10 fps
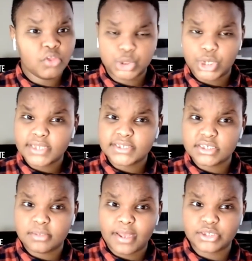The transit
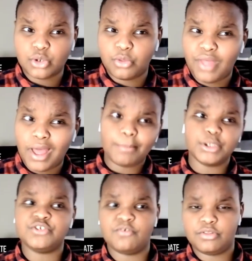system has to go that
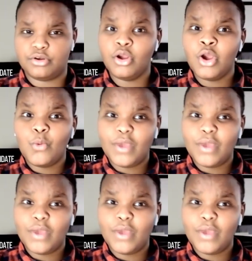much further.